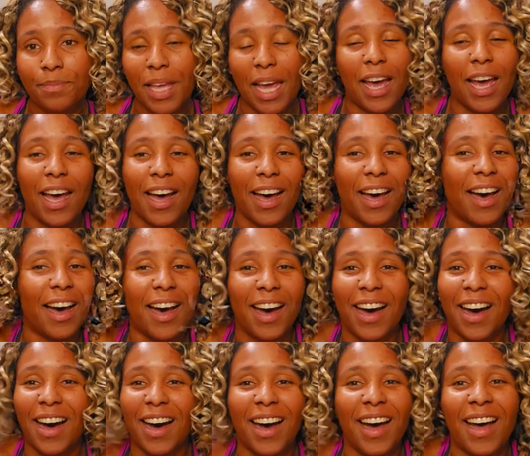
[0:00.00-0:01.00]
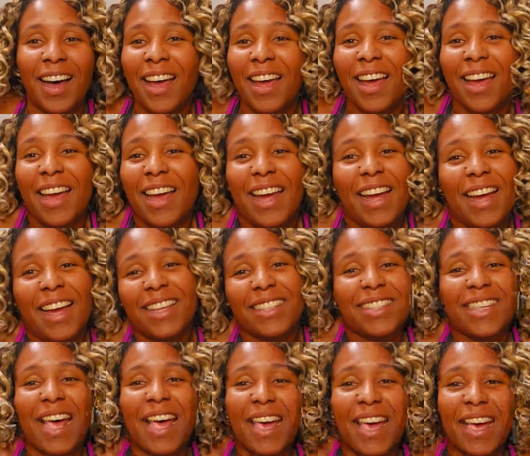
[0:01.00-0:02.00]
it's like
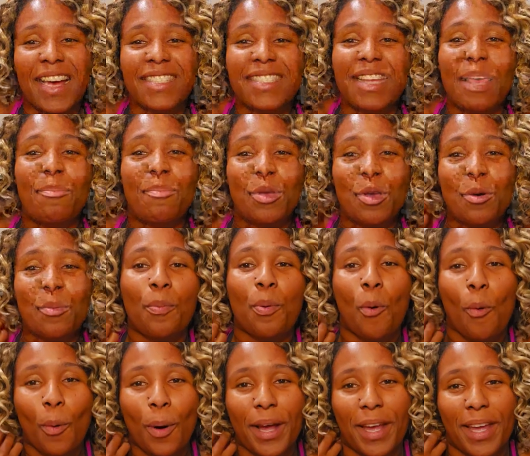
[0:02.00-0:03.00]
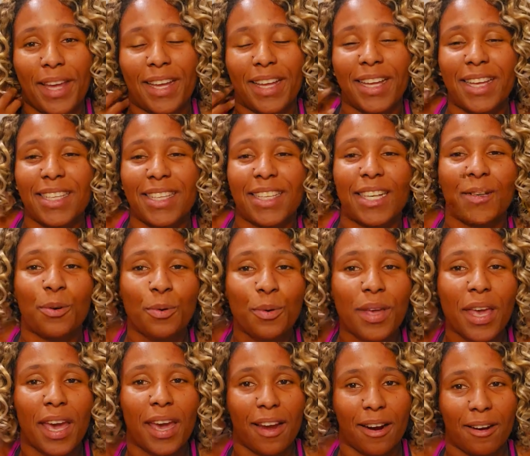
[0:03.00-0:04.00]
it's a mute point. It's a who
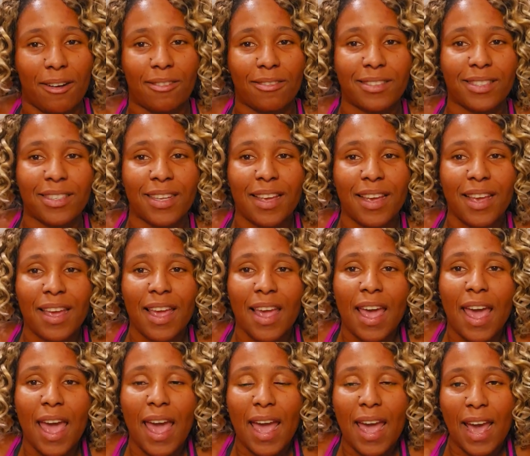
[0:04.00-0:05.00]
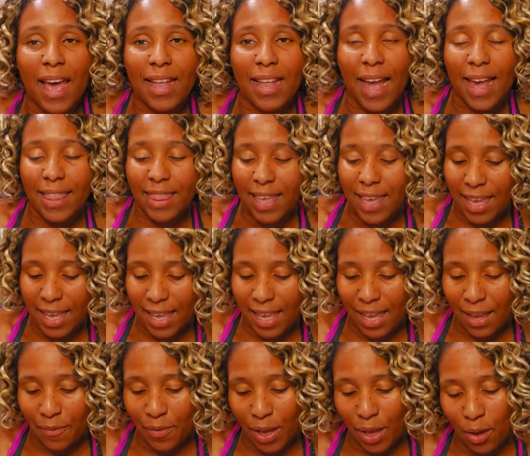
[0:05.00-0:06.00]
cares. And I think
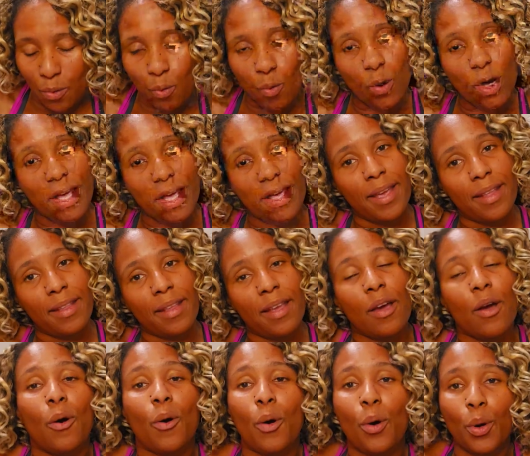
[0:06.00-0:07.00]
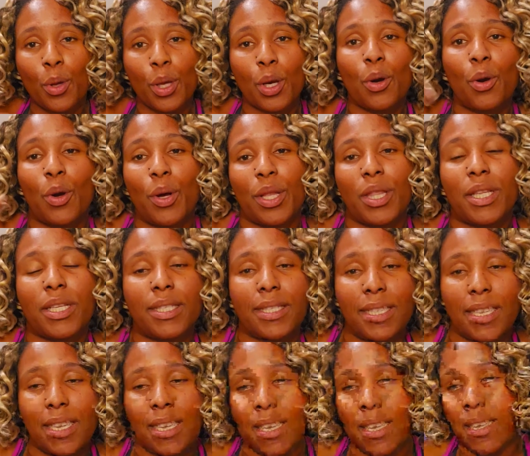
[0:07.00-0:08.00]
even when earlier on the
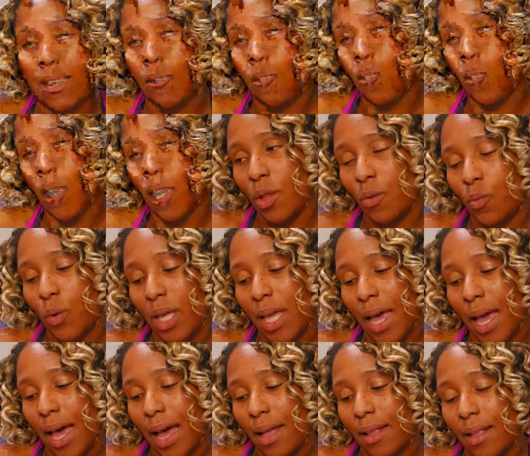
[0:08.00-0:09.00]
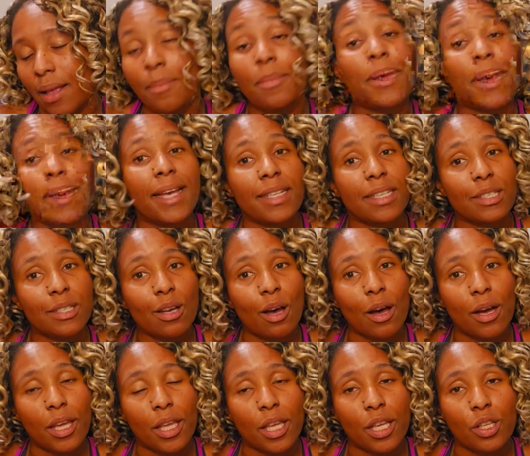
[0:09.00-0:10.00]
scene when we had um Katie
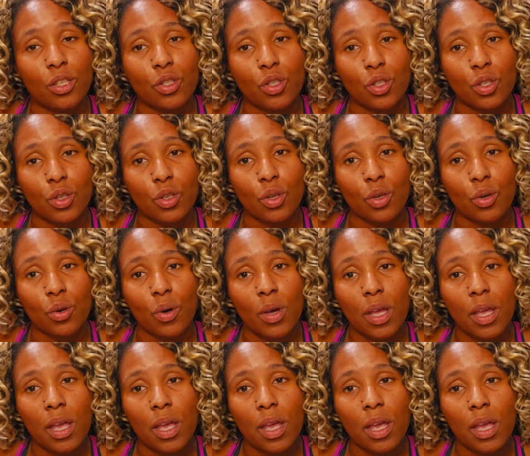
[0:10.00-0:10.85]
talking to